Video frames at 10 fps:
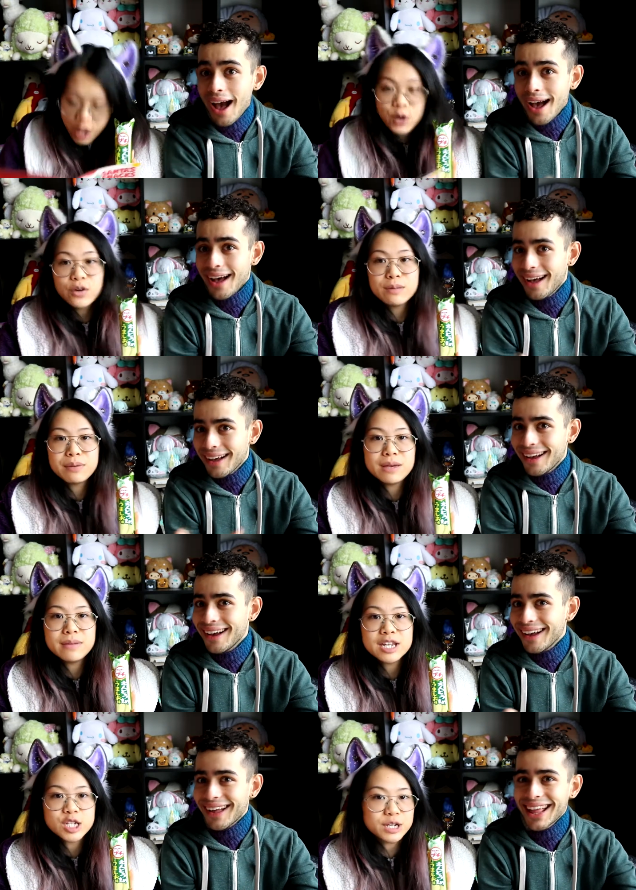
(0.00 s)
Speaker 1: green pea
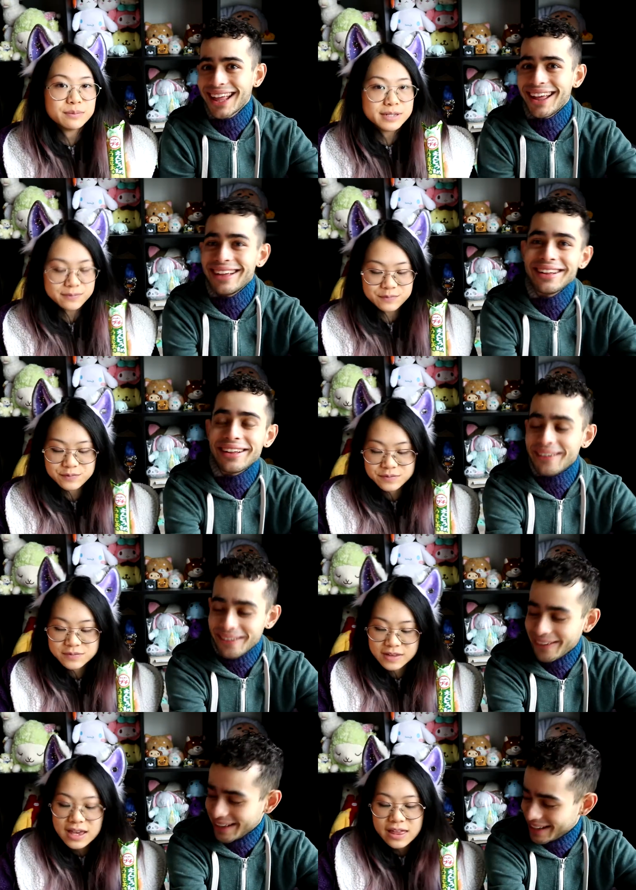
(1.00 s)
mini chips.
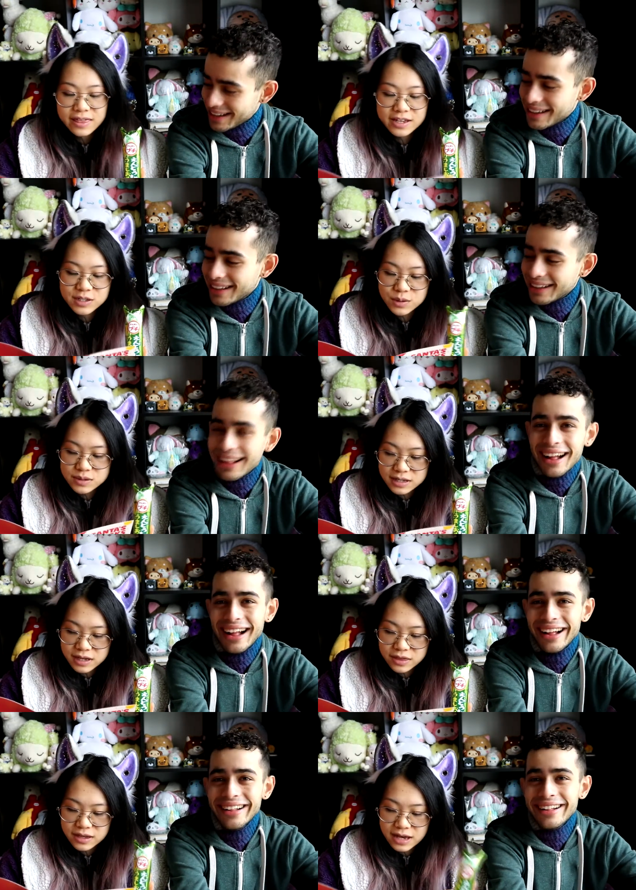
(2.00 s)
These are the ones that I
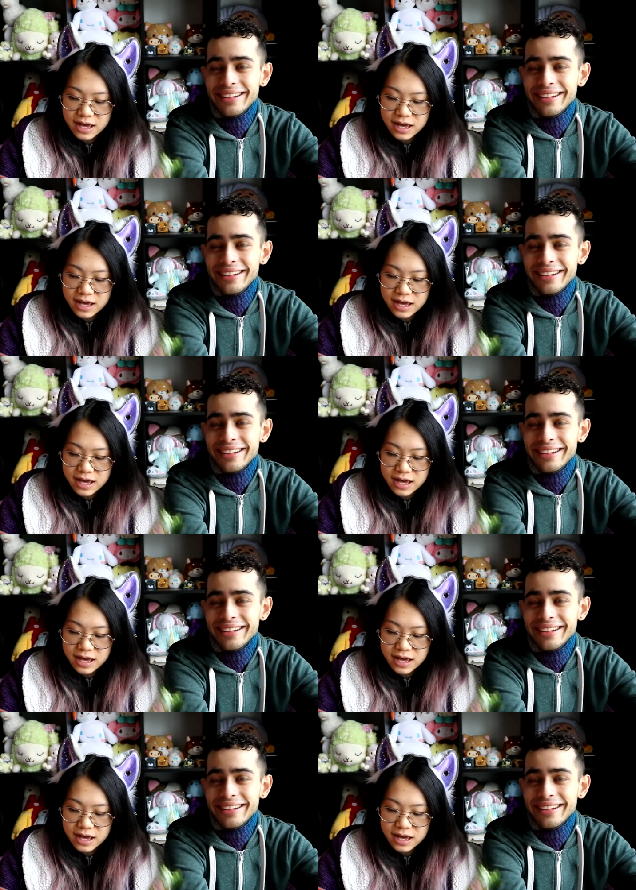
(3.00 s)
think